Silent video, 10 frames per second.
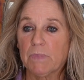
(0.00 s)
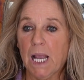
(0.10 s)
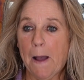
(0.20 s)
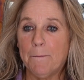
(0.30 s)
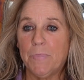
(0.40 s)

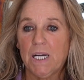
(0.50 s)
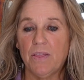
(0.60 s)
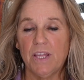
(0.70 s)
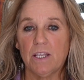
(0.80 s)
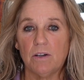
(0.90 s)
but I
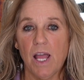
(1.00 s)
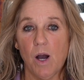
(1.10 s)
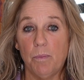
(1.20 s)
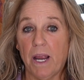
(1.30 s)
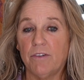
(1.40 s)
think it'll
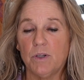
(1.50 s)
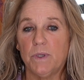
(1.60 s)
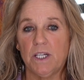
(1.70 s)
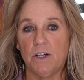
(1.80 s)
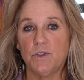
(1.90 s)
help
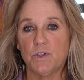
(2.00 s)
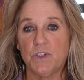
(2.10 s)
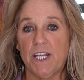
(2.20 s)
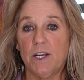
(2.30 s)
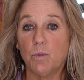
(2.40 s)
everyone
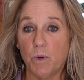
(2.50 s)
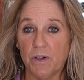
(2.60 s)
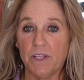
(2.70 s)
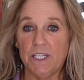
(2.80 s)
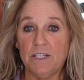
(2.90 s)
understand
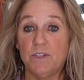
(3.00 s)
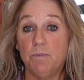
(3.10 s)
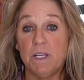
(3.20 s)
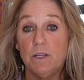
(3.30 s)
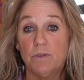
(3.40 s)
where they need to
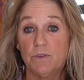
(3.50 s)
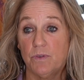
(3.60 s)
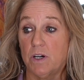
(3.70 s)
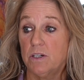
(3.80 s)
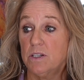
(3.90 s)
be as
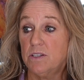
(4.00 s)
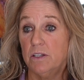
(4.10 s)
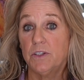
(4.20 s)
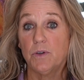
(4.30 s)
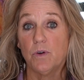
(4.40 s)
far as
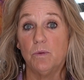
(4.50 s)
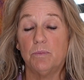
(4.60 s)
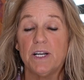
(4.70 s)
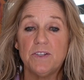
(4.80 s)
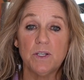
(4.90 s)
selling your home
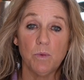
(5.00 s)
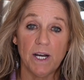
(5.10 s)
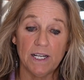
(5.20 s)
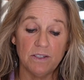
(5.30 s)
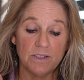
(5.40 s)

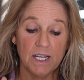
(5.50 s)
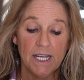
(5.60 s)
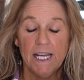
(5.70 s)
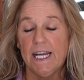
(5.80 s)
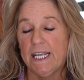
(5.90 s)
pricing-wise,
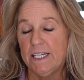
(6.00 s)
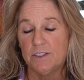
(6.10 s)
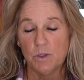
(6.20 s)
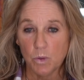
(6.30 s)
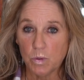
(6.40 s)

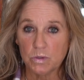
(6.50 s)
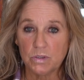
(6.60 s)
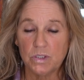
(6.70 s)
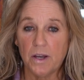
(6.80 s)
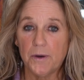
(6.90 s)
and
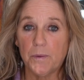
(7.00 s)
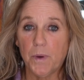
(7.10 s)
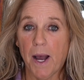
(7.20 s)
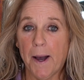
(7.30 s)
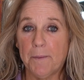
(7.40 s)

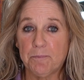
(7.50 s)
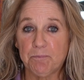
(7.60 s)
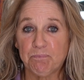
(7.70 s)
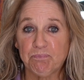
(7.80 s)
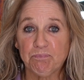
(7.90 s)

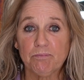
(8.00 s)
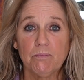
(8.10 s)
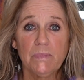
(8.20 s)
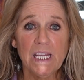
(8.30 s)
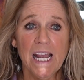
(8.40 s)
also
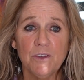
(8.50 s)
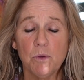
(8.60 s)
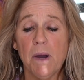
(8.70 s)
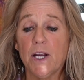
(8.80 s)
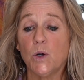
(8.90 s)
as
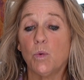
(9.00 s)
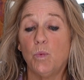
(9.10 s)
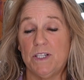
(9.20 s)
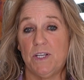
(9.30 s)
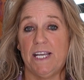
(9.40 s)
a buyer,
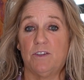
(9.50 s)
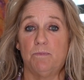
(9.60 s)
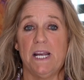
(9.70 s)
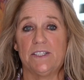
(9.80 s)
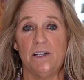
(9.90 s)
what to
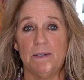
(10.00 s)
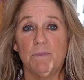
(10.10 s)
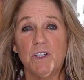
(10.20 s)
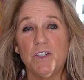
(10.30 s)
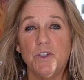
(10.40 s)
expect. Now
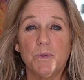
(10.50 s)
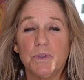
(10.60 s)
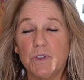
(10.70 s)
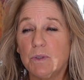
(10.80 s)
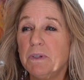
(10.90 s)
I'm going to do
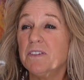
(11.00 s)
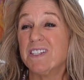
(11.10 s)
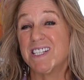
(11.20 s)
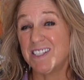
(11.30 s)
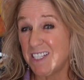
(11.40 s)
a little bit of
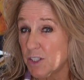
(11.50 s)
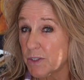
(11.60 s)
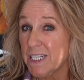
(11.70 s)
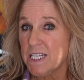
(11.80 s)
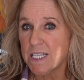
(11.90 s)
a
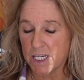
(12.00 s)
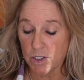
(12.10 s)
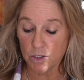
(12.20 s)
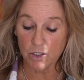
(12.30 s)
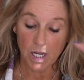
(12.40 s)
series
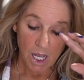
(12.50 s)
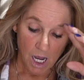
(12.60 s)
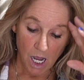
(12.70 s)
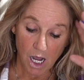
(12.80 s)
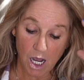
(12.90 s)
here,
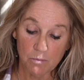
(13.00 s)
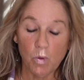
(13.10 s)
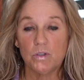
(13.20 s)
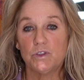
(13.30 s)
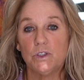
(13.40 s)

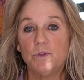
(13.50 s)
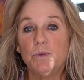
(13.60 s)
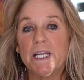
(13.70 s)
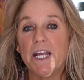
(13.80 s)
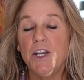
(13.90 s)
also
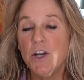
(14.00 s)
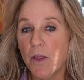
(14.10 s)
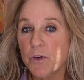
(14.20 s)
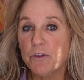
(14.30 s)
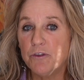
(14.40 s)
doing another